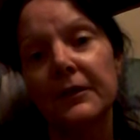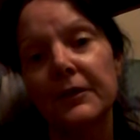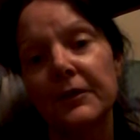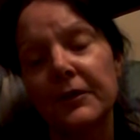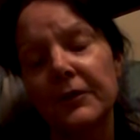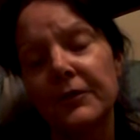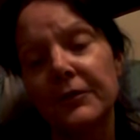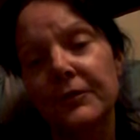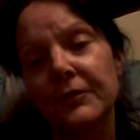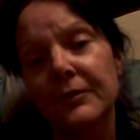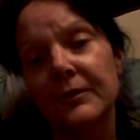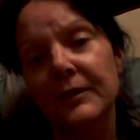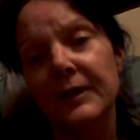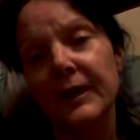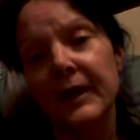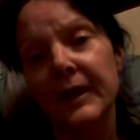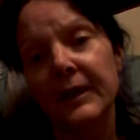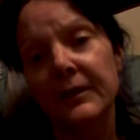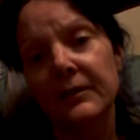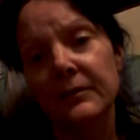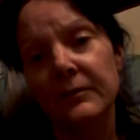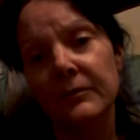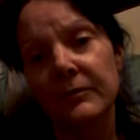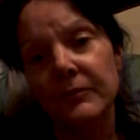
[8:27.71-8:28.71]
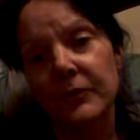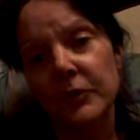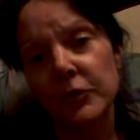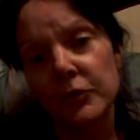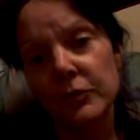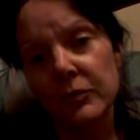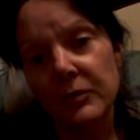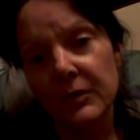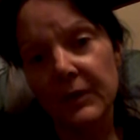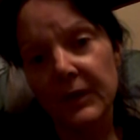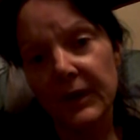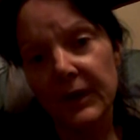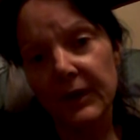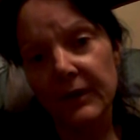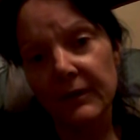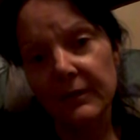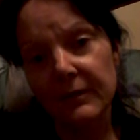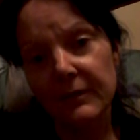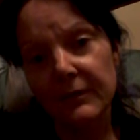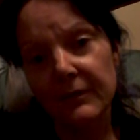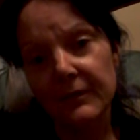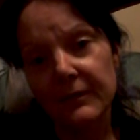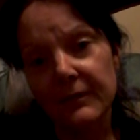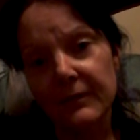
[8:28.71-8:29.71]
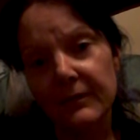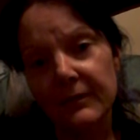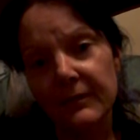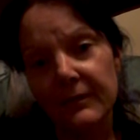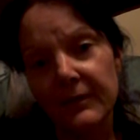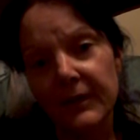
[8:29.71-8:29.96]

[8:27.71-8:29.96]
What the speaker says: usually has a voice.